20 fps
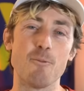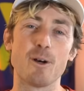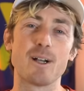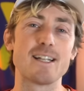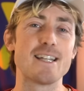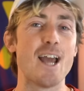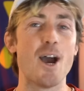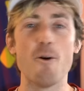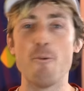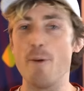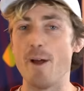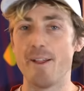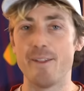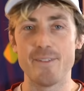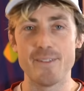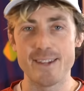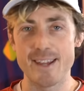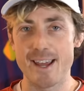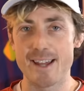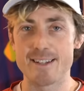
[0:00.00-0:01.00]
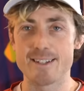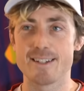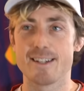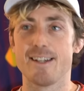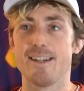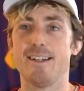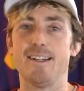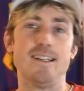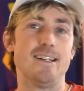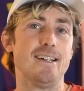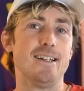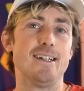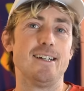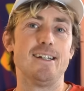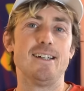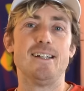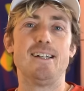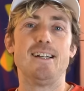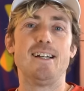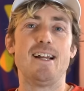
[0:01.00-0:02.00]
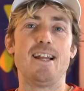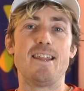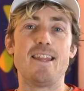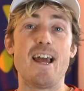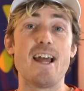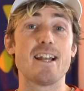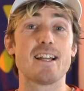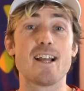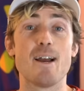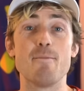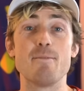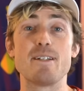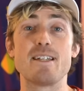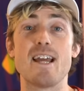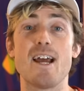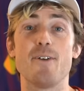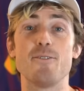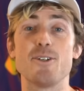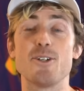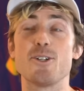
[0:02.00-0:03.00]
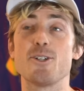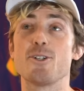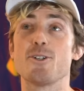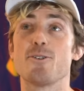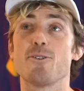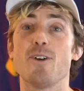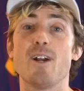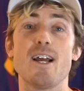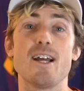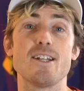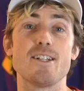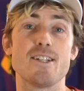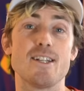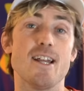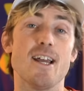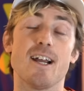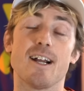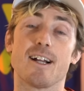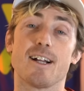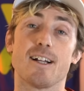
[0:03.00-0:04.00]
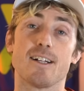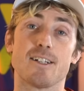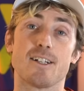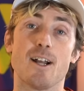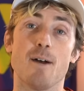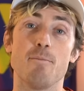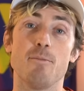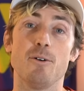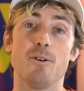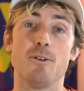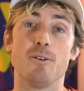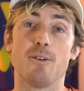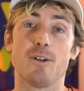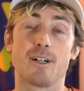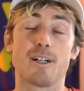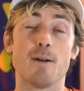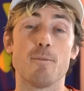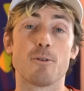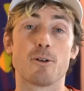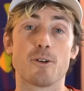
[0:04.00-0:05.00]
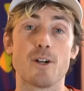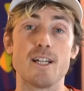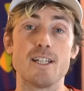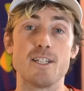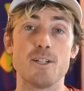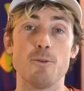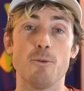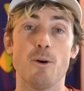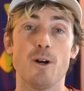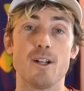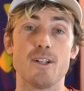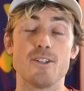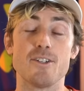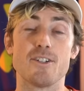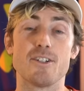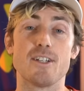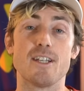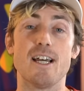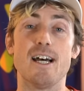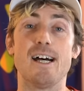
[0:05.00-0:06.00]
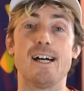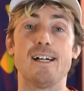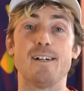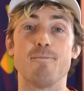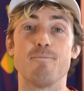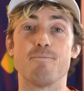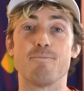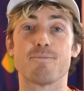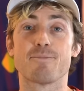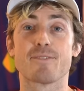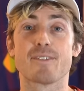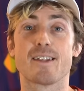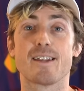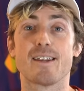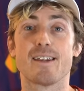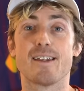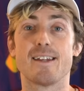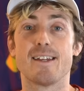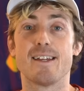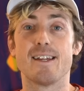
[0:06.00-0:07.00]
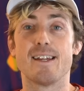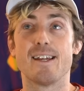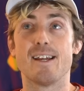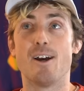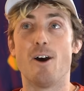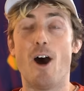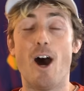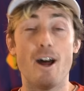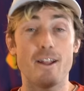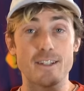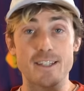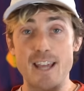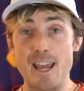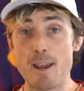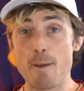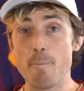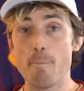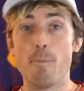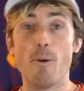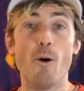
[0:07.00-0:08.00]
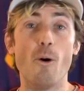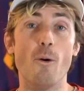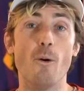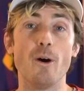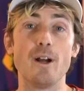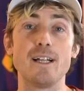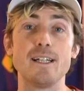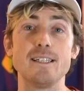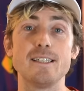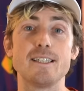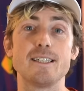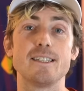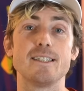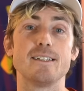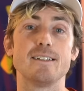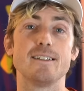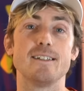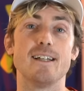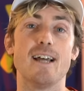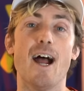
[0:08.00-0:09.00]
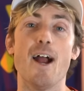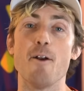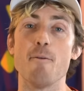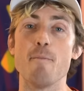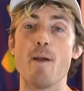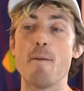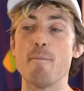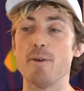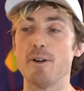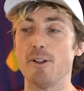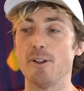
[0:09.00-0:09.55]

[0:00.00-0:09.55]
worked out well in the end. Then coming down the stretch, yeah, a couple crazy ones. On game point, I remember